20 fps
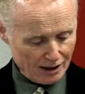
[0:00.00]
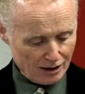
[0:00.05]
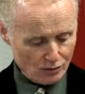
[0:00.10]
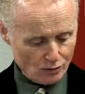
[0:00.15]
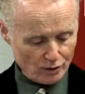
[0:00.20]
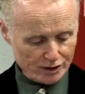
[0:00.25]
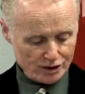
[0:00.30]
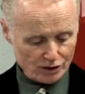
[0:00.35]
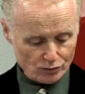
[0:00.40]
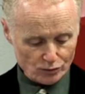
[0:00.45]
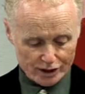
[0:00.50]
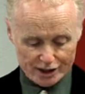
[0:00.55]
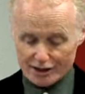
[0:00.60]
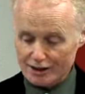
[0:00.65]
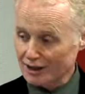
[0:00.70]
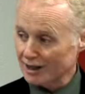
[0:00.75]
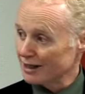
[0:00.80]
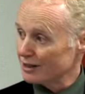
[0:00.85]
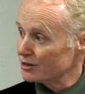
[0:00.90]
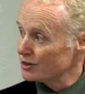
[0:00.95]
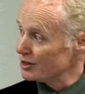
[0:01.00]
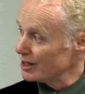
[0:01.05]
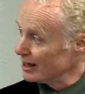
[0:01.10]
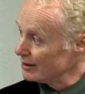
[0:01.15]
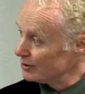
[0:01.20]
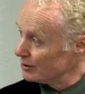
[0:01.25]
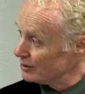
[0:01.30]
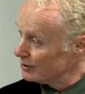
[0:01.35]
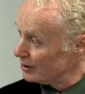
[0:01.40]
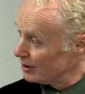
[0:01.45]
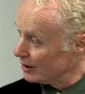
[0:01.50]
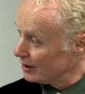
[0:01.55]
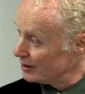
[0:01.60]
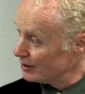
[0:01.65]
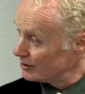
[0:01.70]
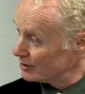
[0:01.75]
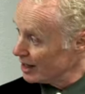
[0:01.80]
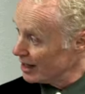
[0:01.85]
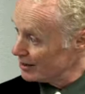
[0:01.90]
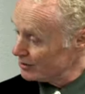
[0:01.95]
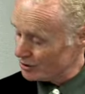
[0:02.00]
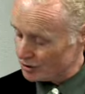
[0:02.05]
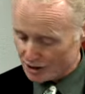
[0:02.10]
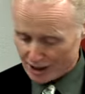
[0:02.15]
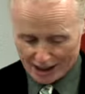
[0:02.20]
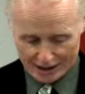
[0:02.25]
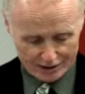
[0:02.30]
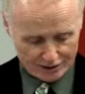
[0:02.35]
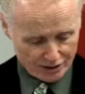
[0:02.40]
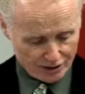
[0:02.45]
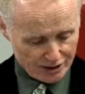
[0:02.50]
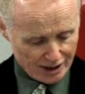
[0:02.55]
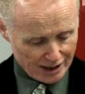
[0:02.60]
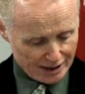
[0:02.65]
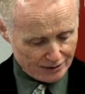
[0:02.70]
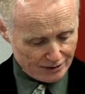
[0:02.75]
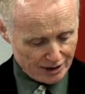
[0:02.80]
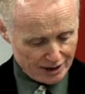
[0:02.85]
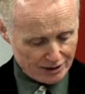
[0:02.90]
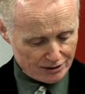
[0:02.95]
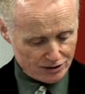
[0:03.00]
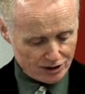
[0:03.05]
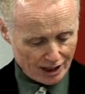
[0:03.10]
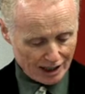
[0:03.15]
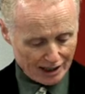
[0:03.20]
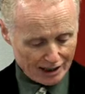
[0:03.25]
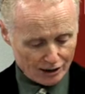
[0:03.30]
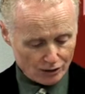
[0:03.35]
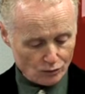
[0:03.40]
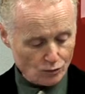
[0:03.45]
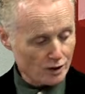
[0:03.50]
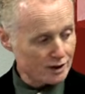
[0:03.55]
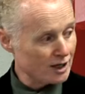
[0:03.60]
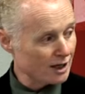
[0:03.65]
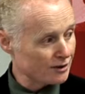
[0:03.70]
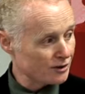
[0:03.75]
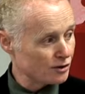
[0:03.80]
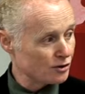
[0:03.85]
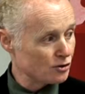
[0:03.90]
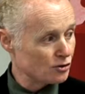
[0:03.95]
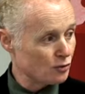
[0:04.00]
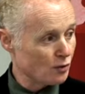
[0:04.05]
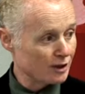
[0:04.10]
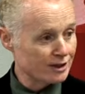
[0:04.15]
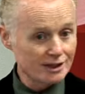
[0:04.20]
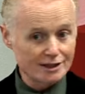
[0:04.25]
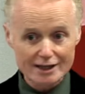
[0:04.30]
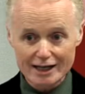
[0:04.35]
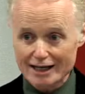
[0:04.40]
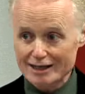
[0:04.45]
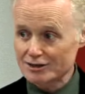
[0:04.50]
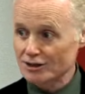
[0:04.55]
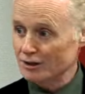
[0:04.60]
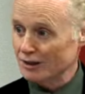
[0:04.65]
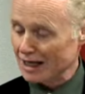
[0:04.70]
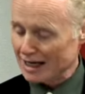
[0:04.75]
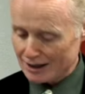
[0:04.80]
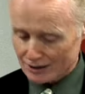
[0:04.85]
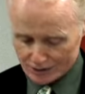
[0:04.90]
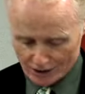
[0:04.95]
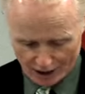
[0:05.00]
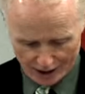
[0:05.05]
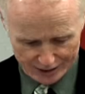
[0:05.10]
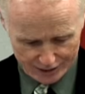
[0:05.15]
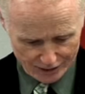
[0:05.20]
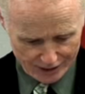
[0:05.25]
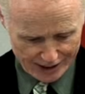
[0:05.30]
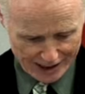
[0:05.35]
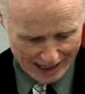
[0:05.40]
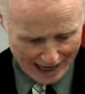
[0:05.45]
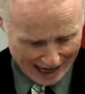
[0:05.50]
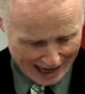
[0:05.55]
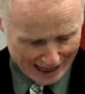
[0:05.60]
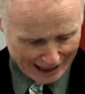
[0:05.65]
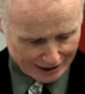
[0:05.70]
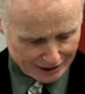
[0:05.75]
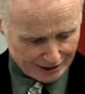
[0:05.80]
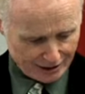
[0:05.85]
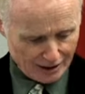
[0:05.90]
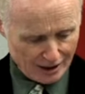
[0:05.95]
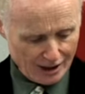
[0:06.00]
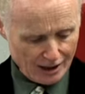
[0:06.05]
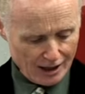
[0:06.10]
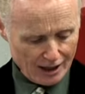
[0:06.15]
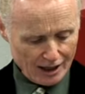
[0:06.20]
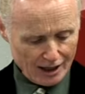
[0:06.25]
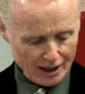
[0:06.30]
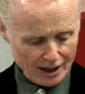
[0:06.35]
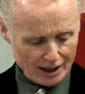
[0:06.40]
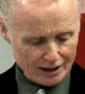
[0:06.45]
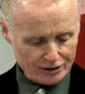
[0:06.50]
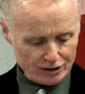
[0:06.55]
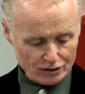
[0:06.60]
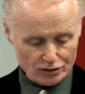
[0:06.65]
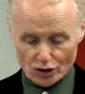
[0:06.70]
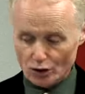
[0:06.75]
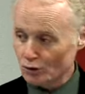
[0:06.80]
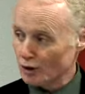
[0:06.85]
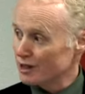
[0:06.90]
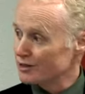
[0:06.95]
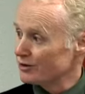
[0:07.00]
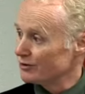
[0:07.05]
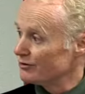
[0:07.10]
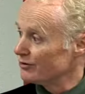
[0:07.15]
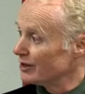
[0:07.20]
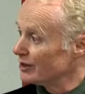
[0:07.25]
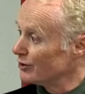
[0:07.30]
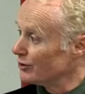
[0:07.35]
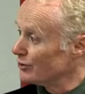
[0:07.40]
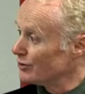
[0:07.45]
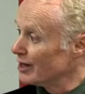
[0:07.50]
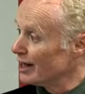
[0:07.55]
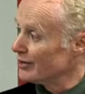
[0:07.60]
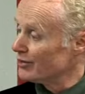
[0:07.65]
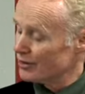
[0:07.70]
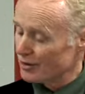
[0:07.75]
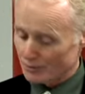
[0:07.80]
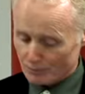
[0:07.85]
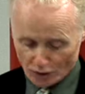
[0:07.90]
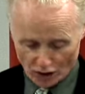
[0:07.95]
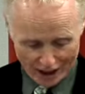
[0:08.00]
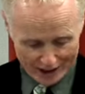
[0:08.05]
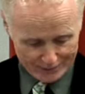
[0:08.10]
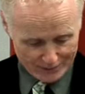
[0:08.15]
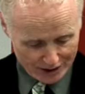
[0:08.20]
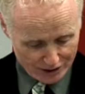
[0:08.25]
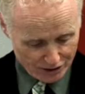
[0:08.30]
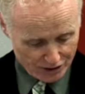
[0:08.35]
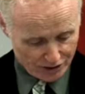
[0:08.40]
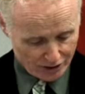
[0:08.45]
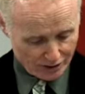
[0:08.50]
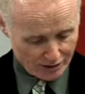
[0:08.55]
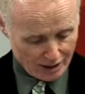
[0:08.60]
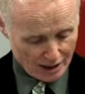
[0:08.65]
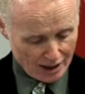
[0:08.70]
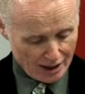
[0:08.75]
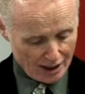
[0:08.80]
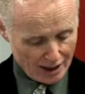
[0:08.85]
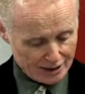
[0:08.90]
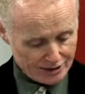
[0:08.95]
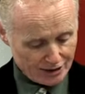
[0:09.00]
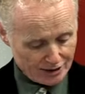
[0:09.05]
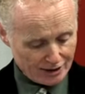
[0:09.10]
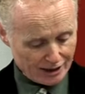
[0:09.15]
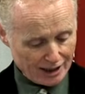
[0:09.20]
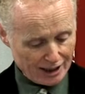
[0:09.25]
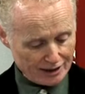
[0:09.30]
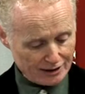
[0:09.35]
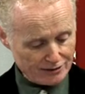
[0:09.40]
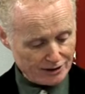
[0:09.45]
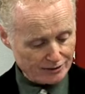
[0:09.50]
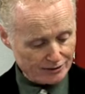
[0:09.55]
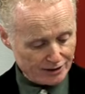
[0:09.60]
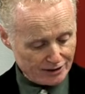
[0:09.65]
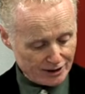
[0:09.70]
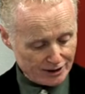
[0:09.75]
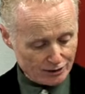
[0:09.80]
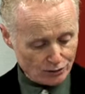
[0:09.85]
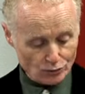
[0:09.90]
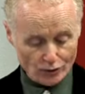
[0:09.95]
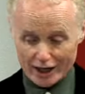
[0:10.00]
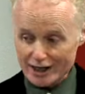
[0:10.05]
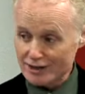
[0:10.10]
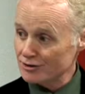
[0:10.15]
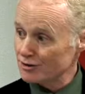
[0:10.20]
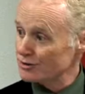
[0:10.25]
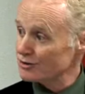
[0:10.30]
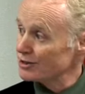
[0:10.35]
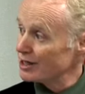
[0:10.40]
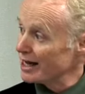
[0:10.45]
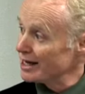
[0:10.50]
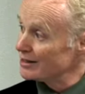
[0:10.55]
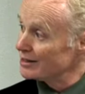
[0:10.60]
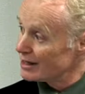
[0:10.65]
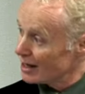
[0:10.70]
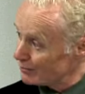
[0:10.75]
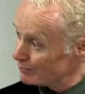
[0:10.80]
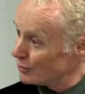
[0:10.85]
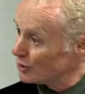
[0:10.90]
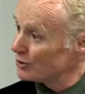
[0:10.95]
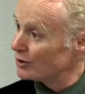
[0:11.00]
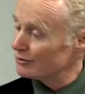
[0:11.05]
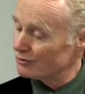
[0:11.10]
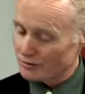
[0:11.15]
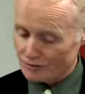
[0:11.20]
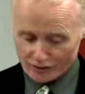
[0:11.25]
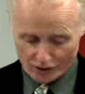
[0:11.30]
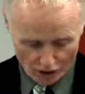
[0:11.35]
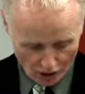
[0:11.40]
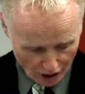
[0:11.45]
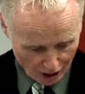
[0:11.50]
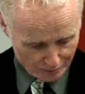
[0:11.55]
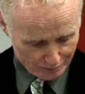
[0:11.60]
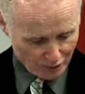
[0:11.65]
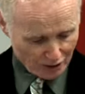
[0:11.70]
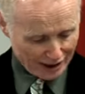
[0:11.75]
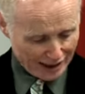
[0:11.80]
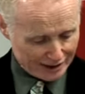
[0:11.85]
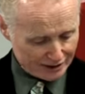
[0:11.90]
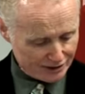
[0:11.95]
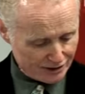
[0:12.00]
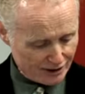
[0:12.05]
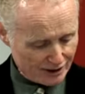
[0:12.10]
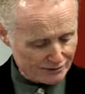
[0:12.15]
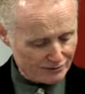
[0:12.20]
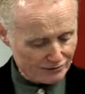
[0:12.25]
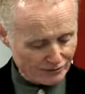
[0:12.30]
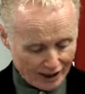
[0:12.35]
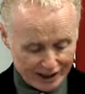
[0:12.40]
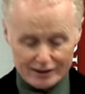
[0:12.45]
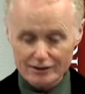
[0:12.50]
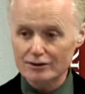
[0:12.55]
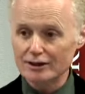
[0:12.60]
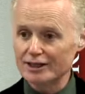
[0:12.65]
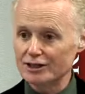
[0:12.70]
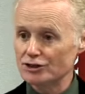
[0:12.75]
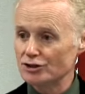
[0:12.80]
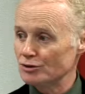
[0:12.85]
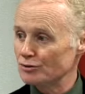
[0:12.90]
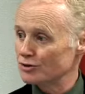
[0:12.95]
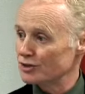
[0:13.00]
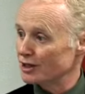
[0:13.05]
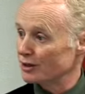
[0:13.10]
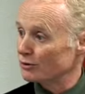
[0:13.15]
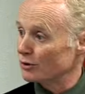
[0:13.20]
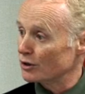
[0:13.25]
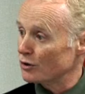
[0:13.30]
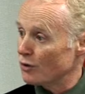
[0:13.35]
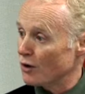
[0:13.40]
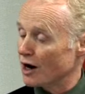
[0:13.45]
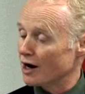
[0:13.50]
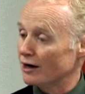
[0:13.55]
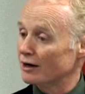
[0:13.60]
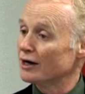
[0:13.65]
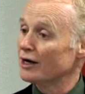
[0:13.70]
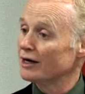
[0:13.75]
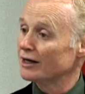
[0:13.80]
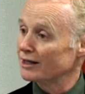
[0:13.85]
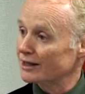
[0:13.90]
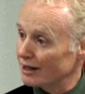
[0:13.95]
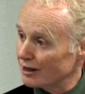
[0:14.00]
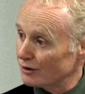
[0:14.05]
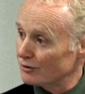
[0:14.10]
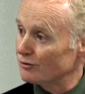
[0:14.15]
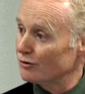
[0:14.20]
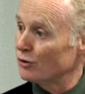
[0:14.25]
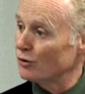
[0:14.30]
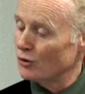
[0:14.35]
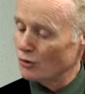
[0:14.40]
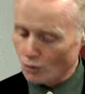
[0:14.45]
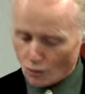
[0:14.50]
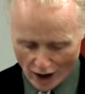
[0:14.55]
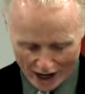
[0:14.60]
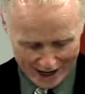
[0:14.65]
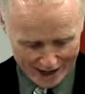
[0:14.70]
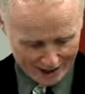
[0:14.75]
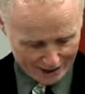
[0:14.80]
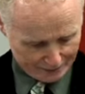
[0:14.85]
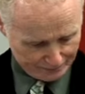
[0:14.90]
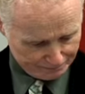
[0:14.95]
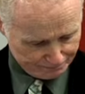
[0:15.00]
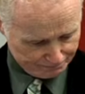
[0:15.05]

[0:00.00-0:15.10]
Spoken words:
which it recently extended, as I understand it, to take the entire 120 days allowed under the Act. And no less a figure than the Prime Minister has indicated that the deal raises a number of complex and vital issues that require careful weighing.